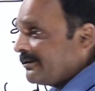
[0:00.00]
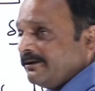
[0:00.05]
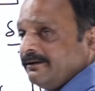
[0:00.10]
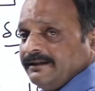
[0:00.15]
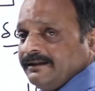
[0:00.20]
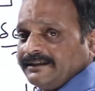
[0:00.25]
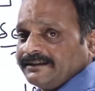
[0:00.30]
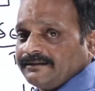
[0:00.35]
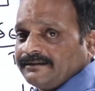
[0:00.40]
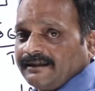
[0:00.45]

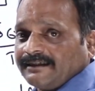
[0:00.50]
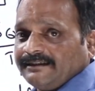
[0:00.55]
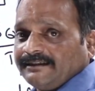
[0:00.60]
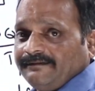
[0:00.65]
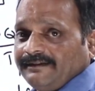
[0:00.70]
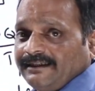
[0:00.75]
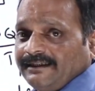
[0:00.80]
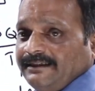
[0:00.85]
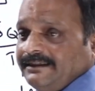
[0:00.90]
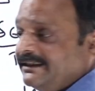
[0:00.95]
only. It is not
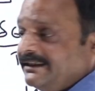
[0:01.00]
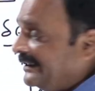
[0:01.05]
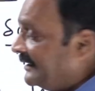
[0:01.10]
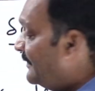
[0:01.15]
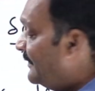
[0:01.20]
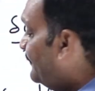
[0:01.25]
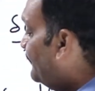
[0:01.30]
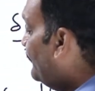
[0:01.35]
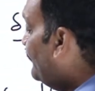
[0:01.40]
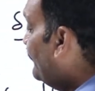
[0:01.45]
giving any
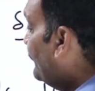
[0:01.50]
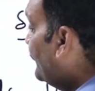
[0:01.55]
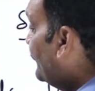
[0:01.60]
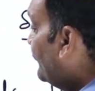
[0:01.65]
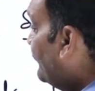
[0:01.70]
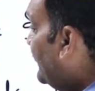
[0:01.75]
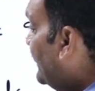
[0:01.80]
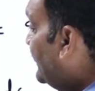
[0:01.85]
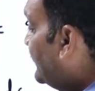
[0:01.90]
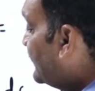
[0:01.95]
heat.
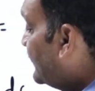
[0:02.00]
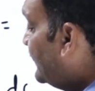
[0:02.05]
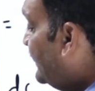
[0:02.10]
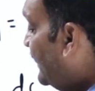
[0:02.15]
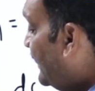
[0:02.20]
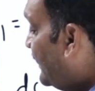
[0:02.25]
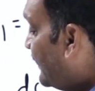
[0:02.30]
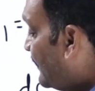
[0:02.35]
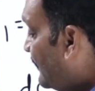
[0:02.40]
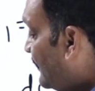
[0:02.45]
Means
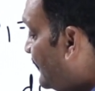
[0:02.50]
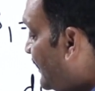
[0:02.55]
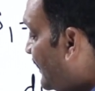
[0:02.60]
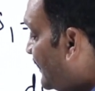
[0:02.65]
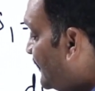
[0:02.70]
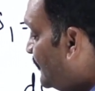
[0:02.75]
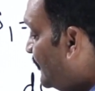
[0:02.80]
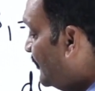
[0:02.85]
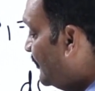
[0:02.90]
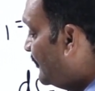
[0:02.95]
here there
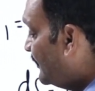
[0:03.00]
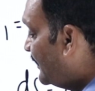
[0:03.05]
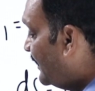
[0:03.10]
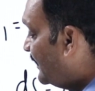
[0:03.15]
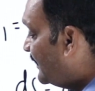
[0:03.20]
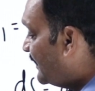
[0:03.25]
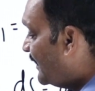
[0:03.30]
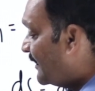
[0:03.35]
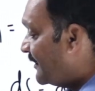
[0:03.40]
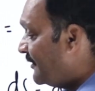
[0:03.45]
is no
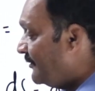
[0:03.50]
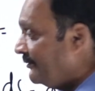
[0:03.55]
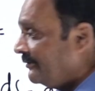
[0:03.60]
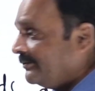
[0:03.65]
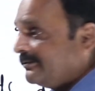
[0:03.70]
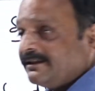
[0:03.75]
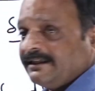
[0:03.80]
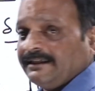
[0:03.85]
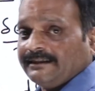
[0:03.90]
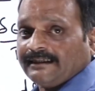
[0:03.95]
delta Q,
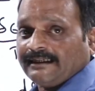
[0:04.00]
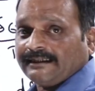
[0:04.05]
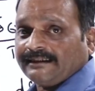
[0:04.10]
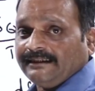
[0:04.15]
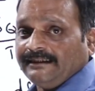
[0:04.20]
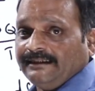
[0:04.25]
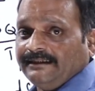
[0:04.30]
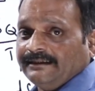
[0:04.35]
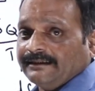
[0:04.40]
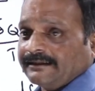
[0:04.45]
no delta
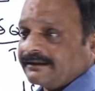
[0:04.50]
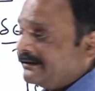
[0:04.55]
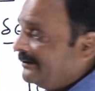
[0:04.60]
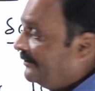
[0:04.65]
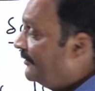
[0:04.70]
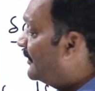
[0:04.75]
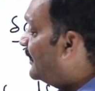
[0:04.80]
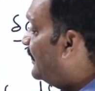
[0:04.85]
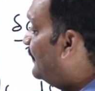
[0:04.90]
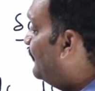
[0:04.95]
T here.
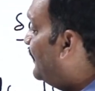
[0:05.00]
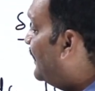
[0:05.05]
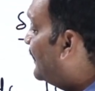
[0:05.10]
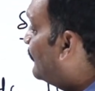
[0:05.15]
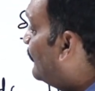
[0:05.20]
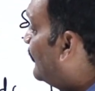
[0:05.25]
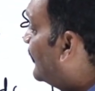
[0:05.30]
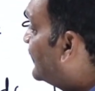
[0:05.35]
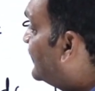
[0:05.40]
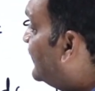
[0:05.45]
Okay. But
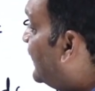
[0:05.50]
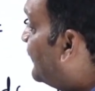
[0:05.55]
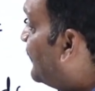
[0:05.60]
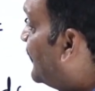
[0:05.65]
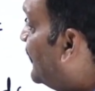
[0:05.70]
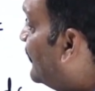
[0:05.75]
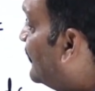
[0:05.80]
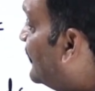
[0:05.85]
what is happening to